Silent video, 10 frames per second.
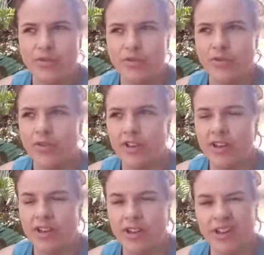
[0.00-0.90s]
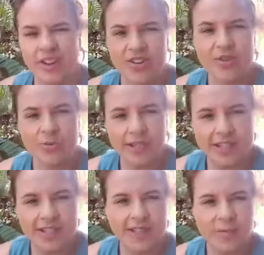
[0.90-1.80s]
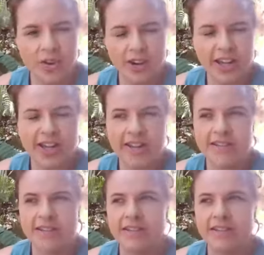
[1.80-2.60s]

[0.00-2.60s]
I normally see the monarchs and,